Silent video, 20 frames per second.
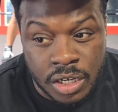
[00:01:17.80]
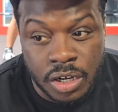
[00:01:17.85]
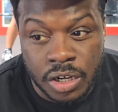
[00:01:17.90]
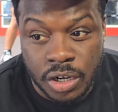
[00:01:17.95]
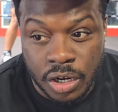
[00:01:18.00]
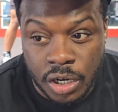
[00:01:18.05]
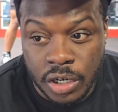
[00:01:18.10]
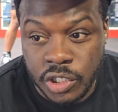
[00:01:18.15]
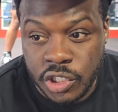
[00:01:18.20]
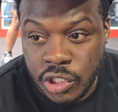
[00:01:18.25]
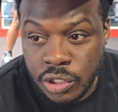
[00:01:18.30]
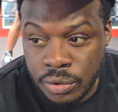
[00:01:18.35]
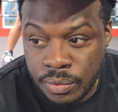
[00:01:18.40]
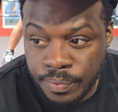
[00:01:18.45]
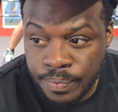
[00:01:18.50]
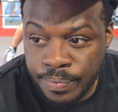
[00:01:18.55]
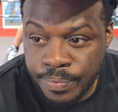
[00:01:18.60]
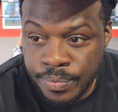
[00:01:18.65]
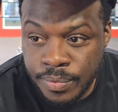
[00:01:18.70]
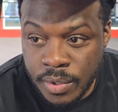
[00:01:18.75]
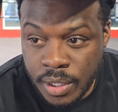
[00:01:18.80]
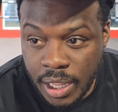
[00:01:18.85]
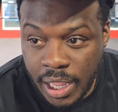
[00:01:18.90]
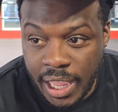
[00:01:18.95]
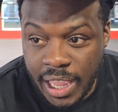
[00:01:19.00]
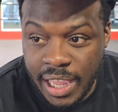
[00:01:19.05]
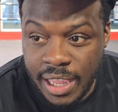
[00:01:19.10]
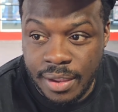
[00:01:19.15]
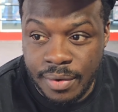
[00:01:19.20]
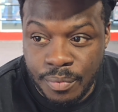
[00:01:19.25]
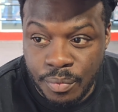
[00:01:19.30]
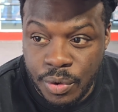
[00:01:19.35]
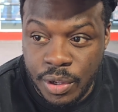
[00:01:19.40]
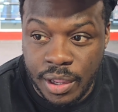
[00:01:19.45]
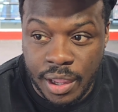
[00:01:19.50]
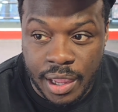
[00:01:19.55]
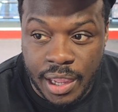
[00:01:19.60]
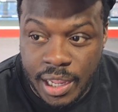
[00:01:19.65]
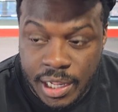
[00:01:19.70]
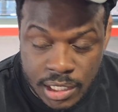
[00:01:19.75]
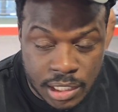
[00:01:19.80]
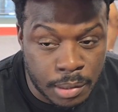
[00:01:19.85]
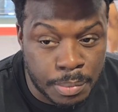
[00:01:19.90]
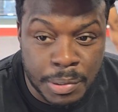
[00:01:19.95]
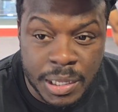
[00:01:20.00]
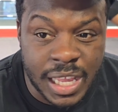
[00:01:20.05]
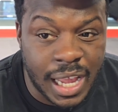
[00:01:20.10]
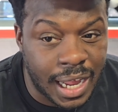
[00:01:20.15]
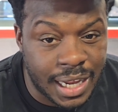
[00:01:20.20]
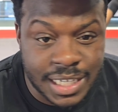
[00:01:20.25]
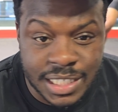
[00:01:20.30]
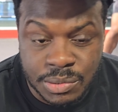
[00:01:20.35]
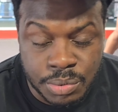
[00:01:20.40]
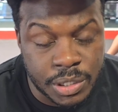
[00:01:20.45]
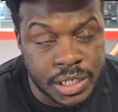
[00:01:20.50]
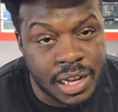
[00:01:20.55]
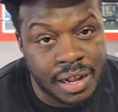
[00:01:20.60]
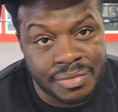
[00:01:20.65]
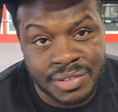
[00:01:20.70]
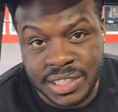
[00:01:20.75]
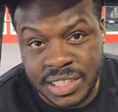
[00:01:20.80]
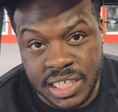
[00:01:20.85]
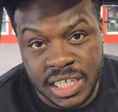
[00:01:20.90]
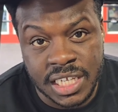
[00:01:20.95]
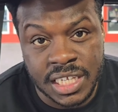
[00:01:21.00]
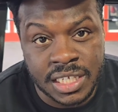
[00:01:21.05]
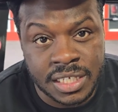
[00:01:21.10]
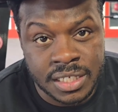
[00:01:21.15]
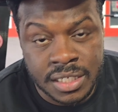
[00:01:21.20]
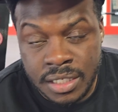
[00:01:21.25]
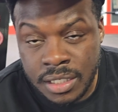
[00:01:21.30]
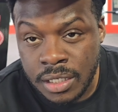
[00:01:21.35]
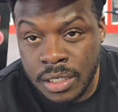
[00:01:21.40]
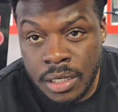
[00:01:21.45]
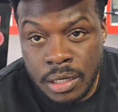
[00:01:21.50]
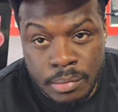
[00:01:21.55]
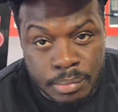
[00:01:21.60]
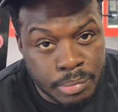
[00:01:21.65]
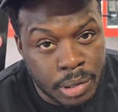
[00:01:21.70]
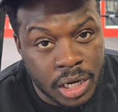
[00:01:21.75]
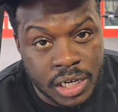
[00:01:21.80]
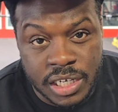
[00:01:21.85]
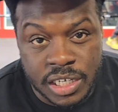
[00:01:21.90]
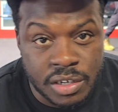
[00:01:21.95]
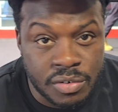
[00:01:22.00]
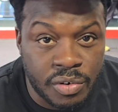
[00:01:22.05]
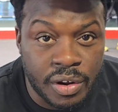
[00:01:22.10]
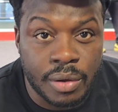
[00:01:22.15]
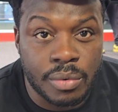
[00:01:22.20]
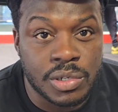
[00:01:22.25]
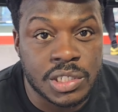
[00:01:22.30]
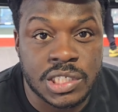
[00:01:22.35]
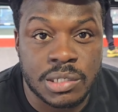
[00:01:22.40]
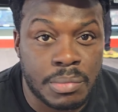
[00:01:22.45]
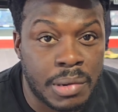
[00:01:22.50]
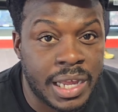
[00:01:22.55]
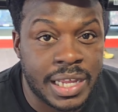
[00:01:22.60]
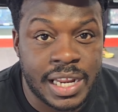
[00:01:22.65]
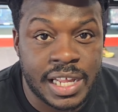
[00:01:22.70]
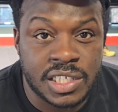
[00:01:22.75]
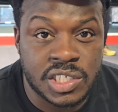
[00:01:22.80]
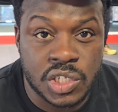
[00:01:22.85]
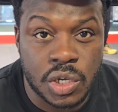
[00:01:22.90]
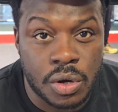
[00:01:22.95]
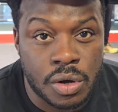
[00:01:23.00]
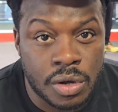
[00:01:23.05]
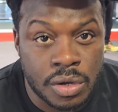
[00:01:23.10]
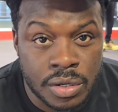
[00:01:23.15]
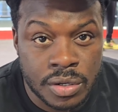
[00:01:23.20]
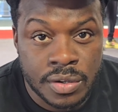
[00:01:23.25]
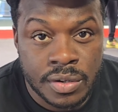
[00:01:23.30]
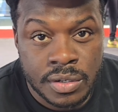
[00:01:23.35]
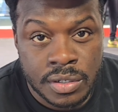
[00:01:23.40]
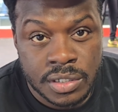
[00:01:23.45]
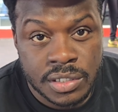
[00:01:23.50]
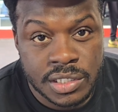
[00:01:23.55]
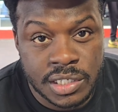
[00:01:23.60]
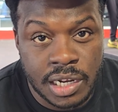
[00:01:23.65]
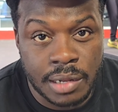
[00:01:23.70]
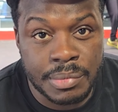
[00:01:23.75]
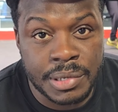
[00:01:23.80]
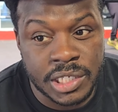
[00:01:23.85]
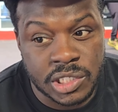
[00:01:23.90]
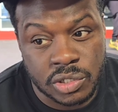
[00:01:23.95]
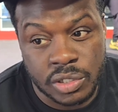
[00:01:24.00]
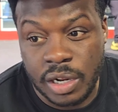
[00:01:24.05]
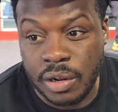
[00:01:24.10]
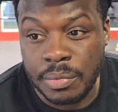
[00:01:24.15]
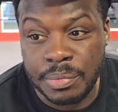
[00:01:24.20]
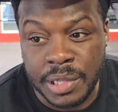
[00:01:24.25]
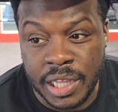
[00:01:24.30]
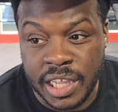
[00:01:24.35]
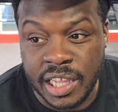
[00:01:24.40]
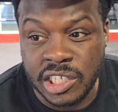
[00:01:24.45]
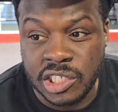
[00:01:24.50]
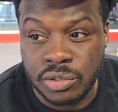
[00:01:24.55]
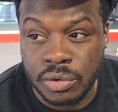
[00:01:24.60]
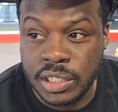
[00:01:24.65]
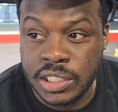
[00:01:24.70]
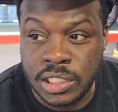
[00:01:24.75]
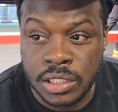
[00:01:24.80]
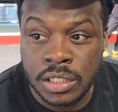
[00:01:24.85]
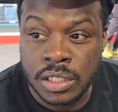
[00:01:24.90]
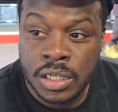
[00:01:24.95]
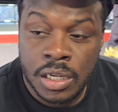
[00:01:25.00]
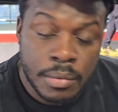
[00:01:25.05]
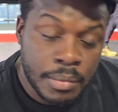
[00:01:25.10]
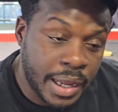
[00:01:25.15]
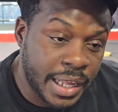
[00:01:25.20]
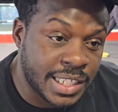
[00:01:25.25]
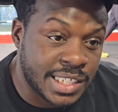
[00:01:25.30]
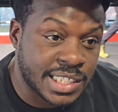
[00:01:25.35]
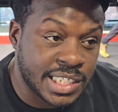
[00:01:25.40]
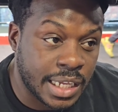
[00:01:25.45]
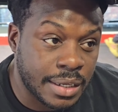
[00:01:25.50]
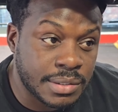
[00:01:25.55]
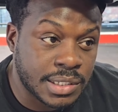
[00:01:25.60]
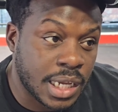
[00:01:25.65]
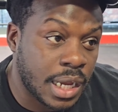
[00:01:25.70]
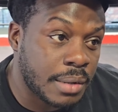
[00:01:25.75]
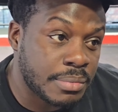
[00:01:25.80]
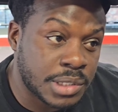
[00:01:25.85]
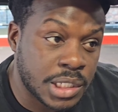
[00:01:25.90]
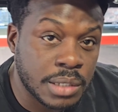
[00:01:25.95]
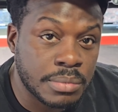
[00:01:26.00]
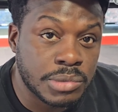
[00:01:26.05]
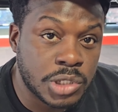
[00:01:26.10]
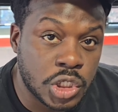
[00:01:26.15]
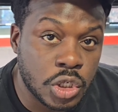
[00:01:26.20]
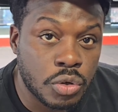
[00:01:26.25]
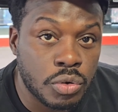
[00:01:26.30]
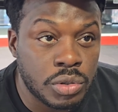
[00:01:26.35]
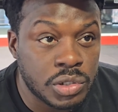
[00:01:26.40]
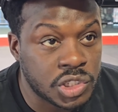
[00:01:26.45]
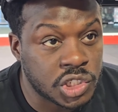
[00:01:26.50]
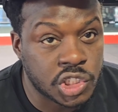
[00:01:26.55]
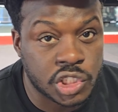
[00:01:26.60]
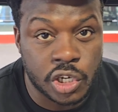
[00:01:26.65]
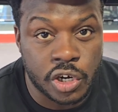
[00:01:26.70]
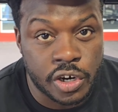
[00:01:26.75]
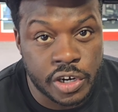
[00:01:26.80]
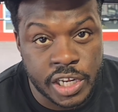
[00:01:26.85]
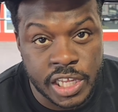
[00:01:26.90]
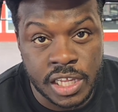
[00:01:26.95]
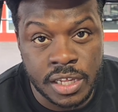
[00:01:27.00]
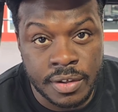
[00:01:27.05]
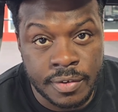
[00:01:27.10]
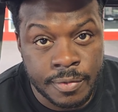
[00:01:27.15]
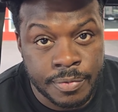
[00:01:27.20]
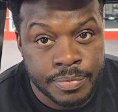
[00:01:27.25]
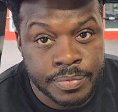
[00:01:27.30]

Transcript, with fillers: could hurt you. And we, to be honest, we never seen Bud in the ring with somebody that tall. You know what I mean? So that would be interesting. At the same time, Simzu, sturdy, you